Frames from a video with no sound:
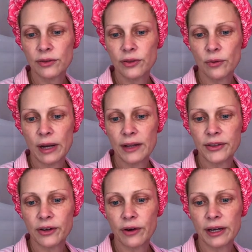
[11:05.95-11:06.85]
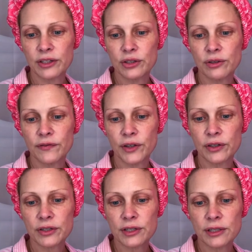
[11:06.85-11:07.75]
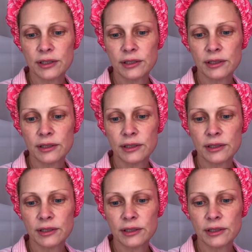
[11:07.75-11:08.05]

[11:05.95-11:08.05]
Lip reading: throughout the gratitude first,